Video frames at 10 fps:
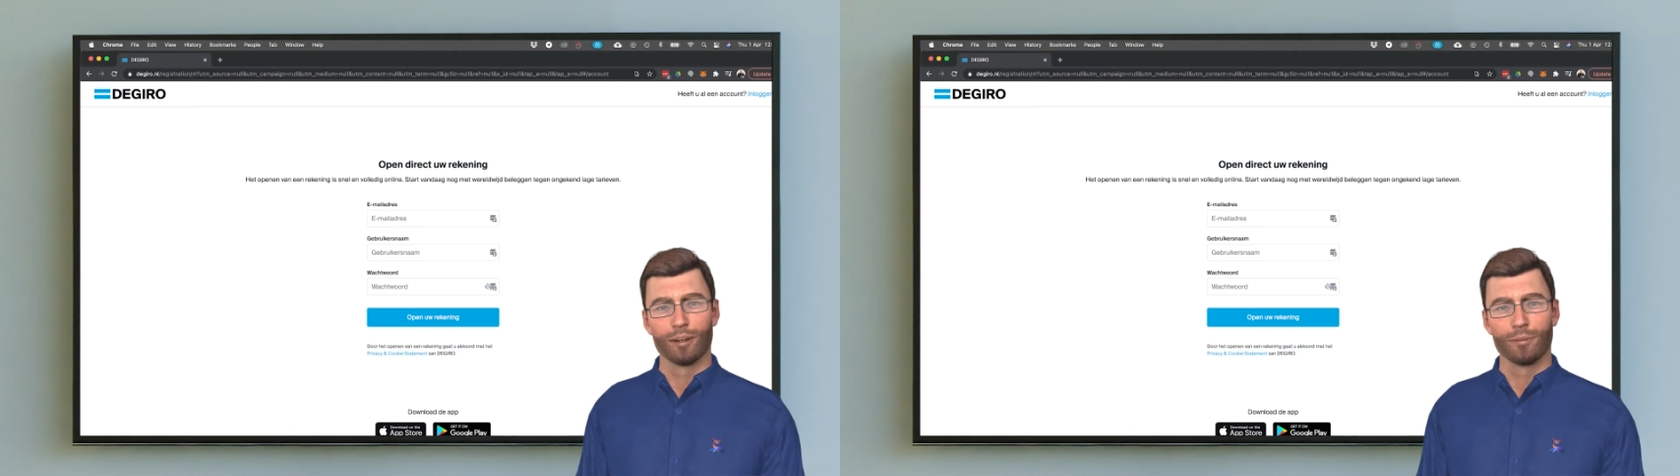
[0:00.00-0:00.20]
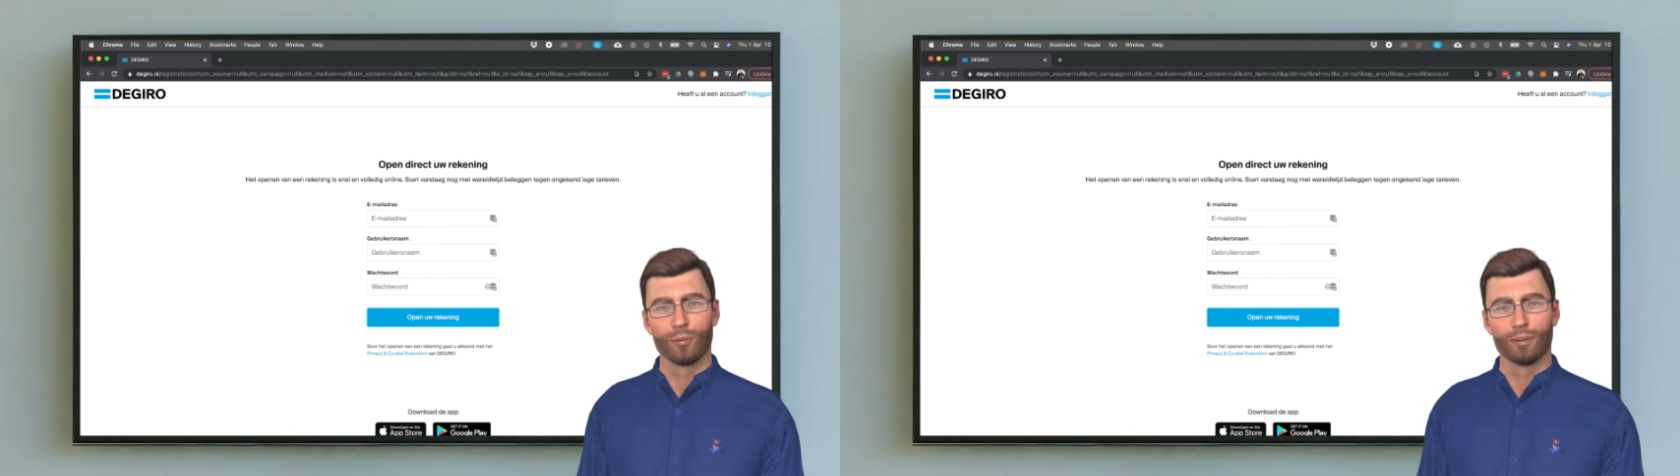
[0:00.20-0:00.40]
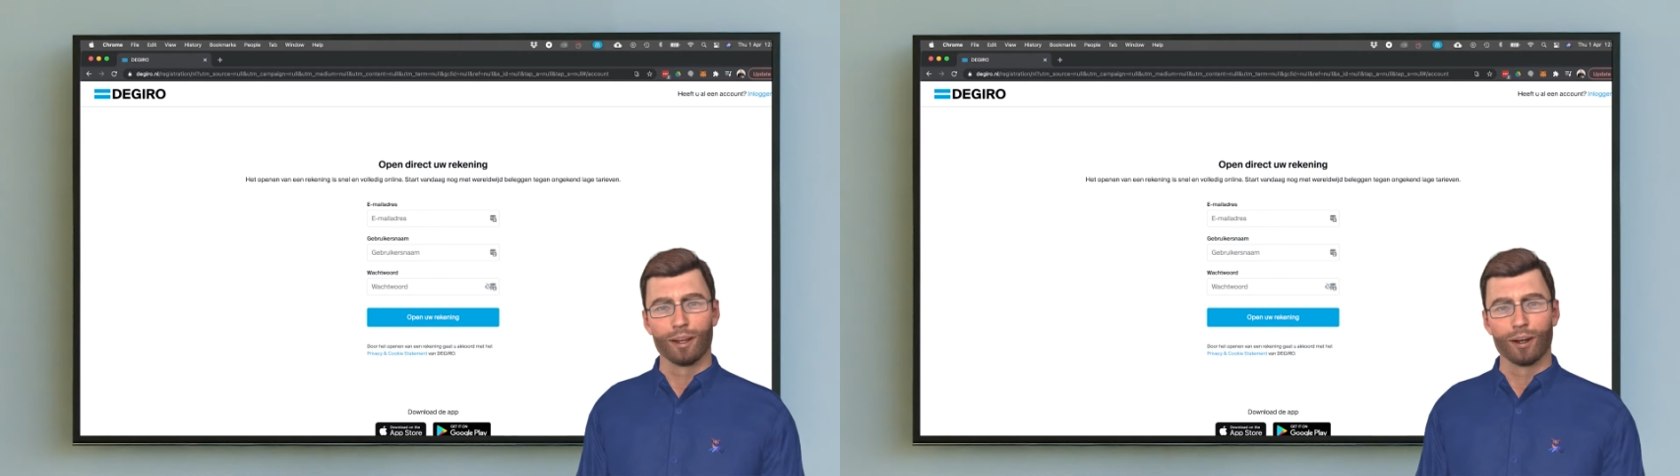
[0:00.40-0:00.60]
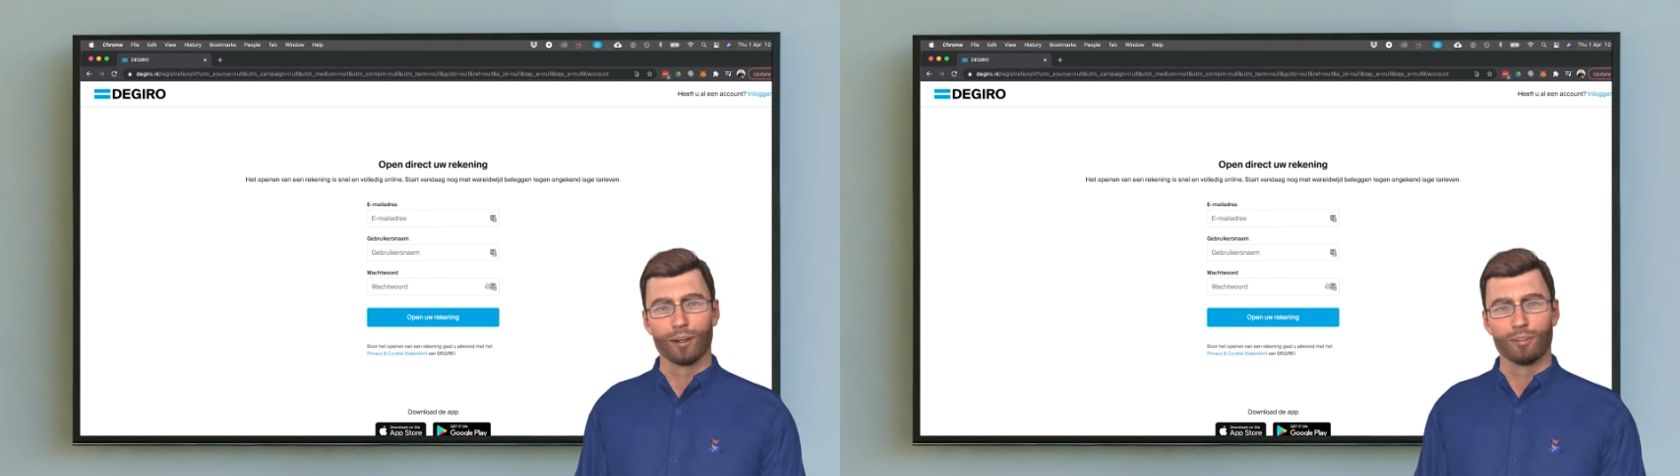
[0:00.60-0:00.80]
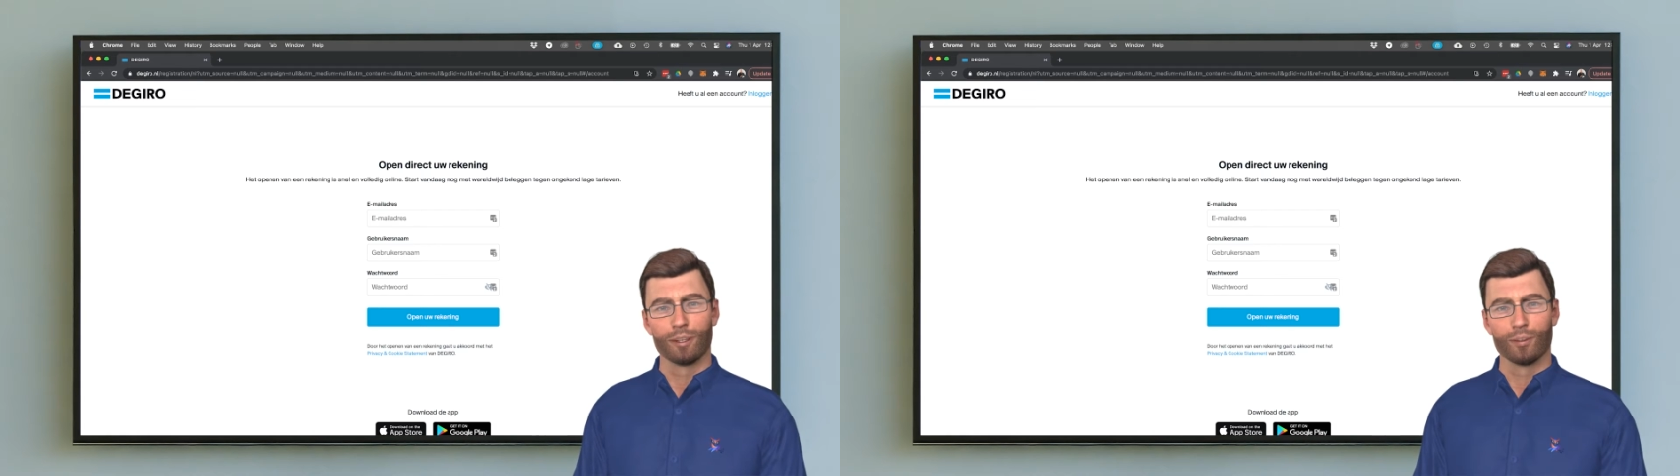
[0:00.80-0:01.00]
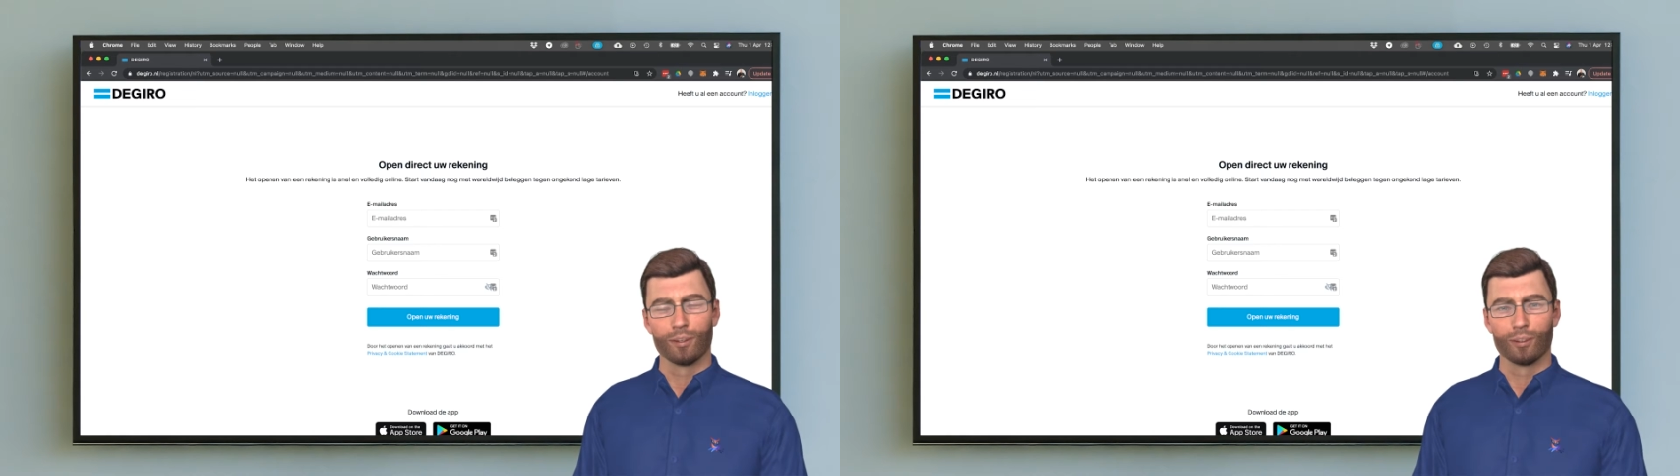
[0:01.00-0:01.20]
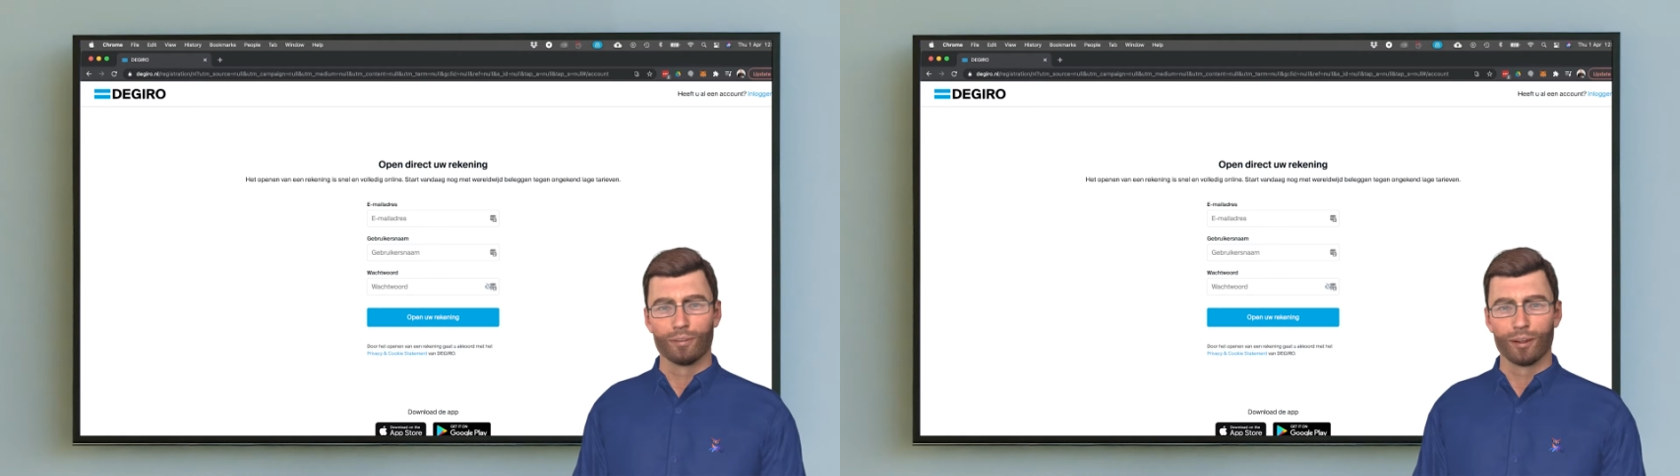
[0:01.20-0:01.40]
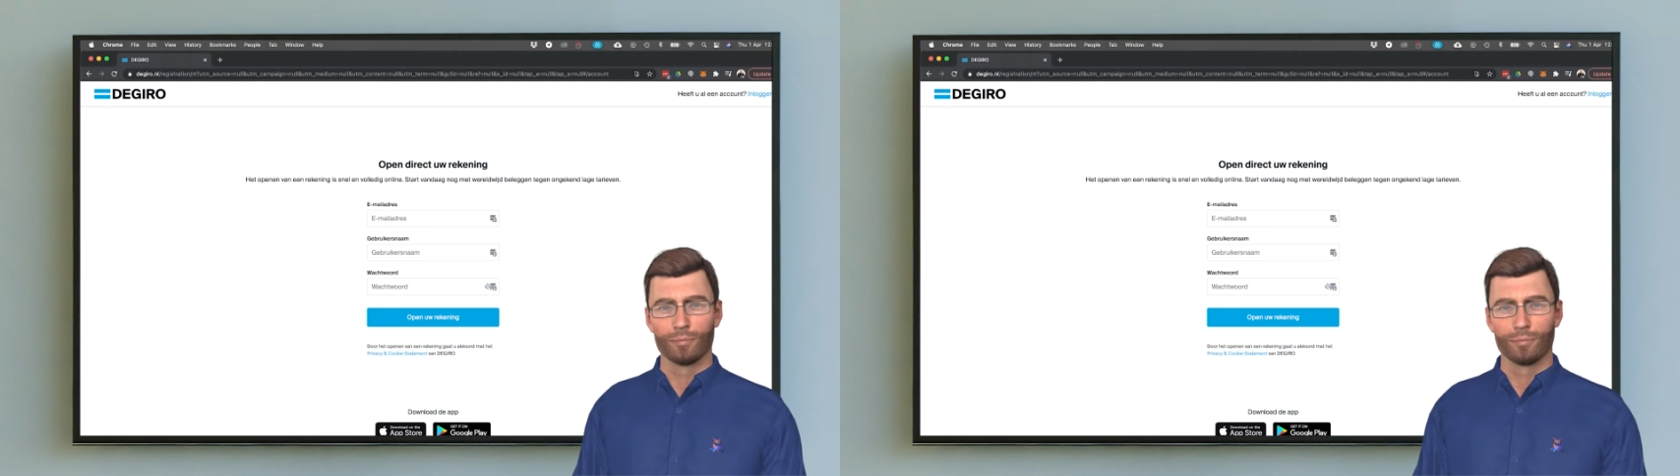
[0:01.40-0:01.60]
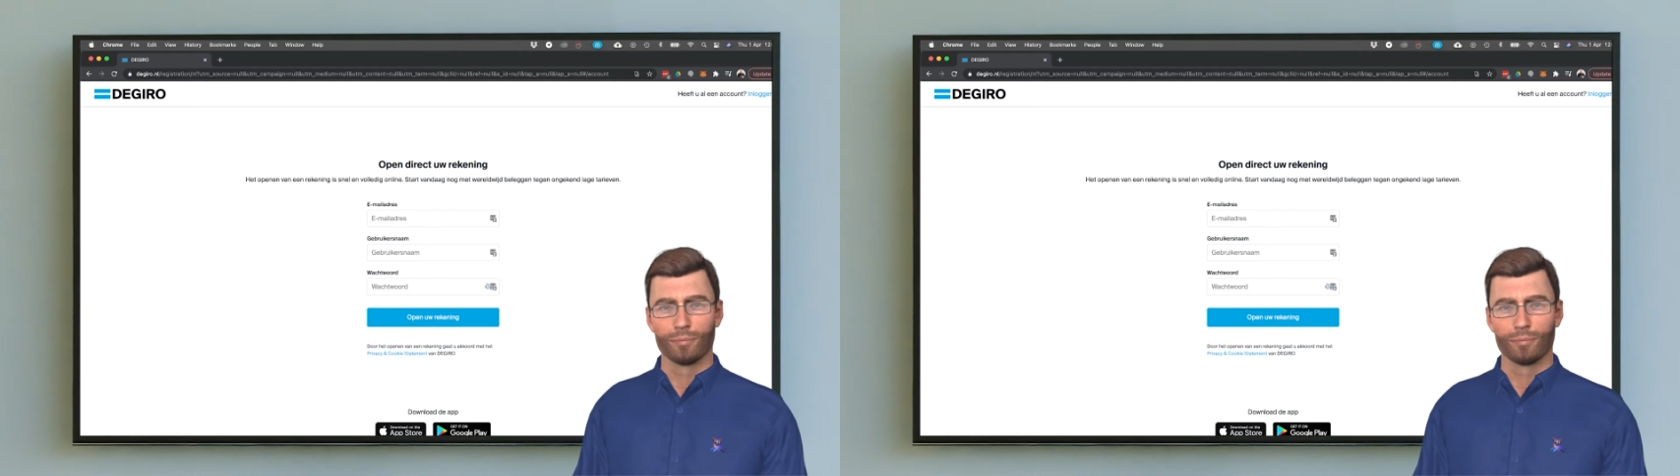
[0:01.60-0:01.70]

can help secure your passwords,